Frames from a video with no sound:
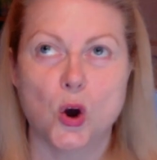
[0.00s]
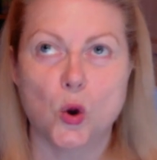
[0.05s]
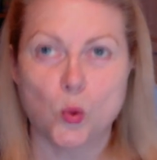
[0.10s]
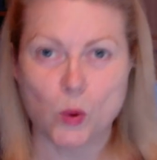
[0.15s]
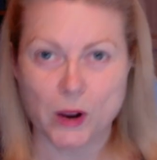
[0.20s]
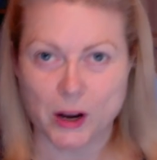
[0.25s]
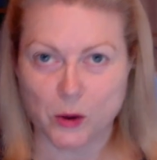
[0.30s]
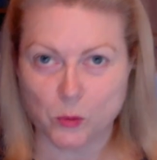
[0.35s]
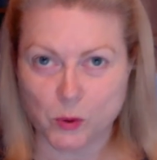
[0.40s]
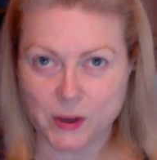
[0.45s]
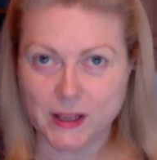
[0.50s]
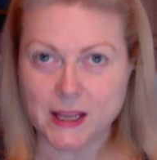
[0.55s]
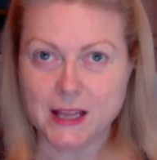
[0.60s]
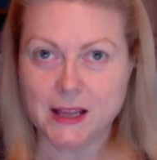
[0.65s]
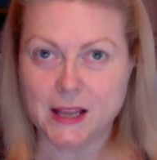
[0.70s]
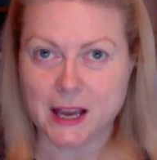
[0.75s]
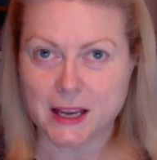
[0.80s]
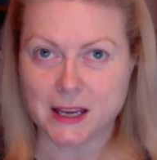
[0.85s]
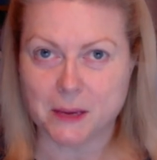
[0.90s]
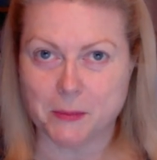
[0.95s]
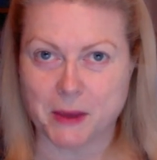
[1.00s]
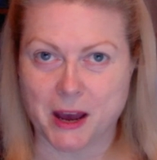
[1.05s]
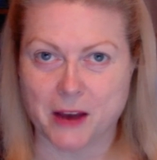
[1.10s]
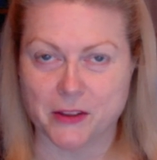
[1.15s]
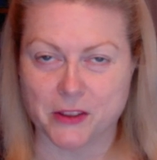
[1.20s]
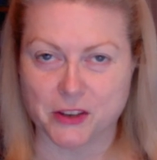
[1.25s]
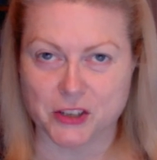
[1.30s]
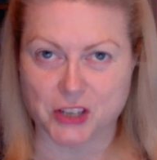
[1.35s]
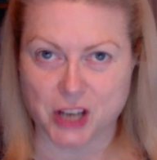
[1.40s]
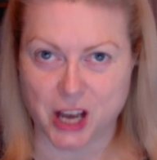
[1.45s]
What I really like
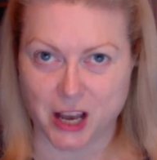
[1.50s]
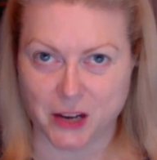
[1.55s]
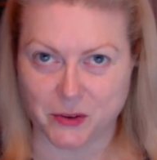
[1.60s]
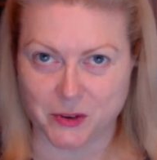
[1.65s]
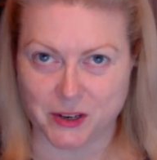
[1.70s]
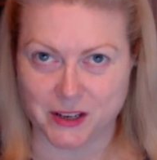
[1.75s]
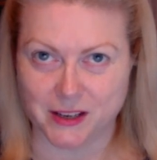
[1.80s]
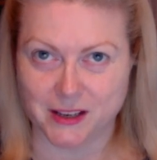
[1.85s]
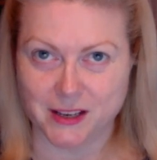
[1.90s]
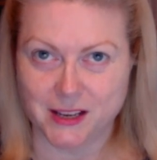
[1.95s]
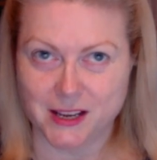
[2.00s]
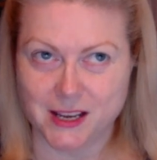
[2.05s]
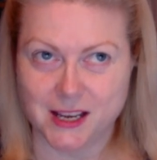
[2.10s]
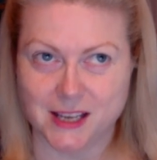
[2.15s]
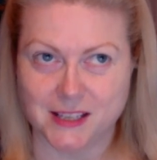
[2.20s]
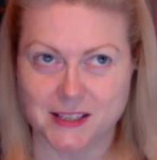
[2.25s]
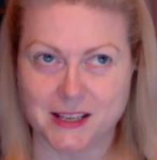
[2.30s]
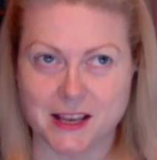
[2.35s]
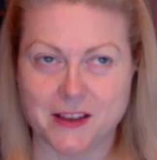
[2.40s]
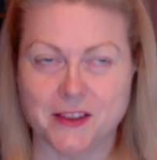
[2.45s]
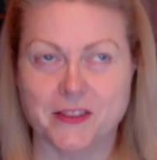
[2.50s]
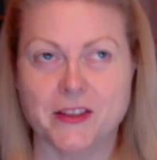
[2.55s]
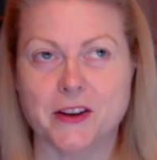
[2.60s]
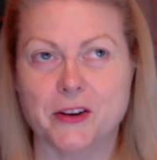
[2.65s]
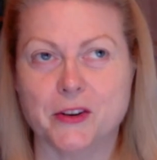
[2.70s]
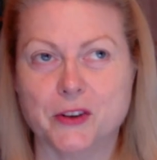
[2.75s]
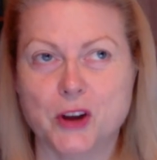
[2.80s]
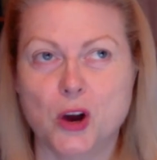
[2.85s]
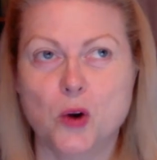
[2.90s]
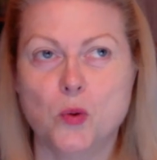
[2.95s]
about the genre is that
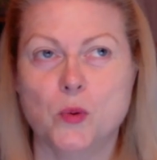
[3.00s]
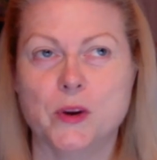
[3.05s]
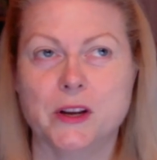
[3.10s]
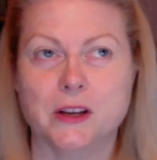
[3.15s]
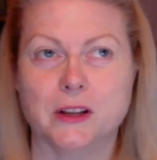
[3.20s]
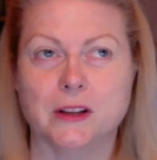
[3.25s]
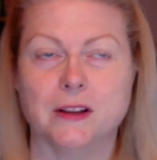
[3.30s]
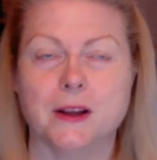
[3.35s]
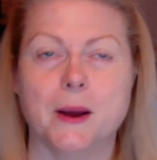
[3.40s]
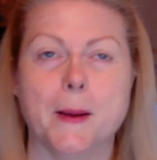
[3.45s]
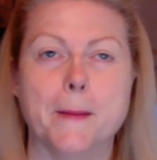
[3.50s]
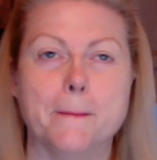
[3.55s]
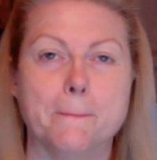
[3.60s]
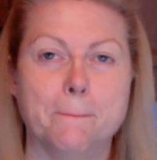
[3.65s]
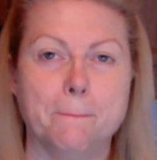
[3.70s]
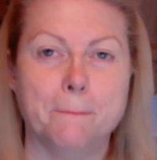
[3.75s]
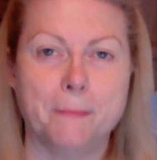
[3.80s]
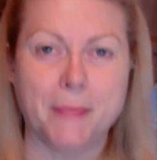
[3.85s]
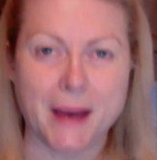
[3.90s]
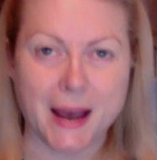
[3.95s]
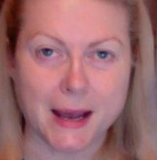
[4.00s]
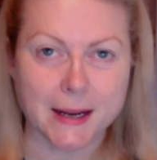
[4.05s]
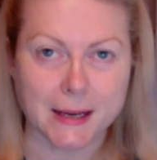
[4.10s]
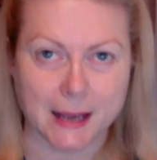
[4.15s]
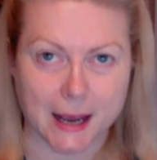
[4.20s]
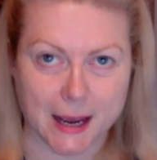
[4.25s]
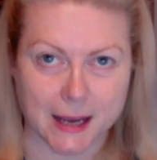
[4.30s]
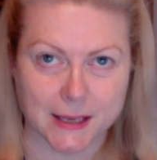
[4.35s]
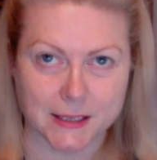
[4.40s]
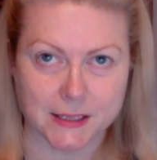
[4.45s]
there are no real bad
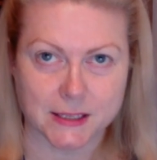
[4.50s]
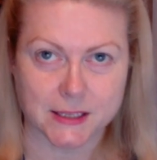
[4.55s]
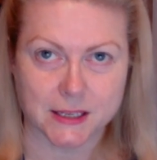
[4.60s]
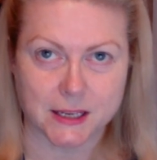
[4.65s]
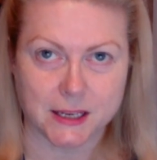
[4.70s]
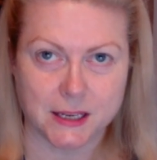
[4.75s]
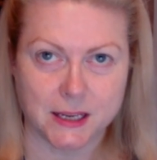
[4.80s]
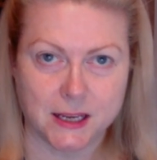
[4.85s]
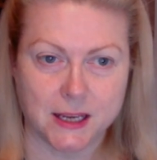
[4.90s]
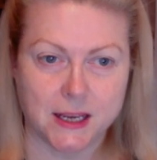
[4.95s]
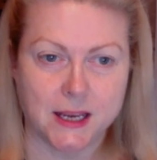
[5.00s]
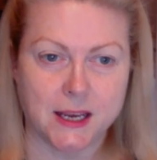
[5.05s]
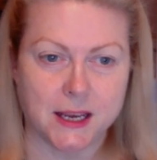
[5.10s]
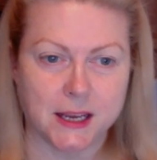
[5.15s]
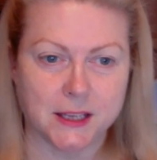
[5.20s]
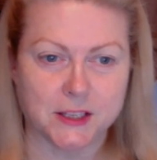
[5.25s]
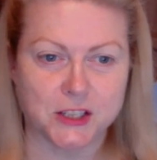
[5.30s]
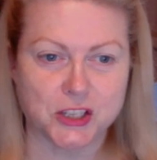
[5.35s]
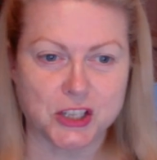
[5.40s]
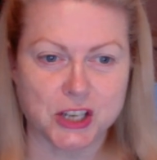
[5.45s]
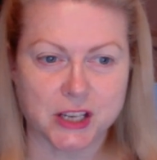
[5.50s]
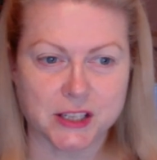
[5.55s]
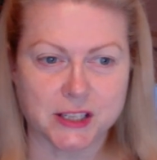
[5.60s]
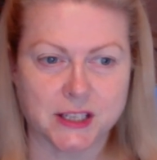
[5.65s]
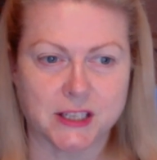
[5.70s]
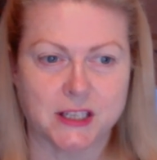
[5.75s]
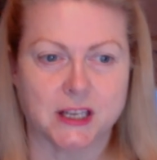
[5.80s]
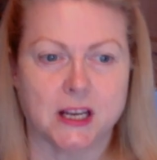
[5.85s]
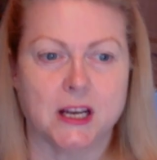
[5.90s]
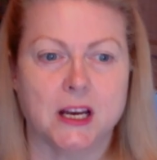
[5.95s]
guys, it's
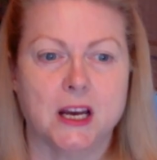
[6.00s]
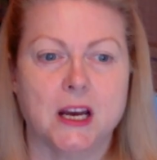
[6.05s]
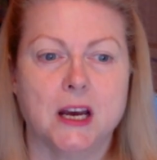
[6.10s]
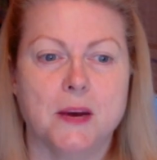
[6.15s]
just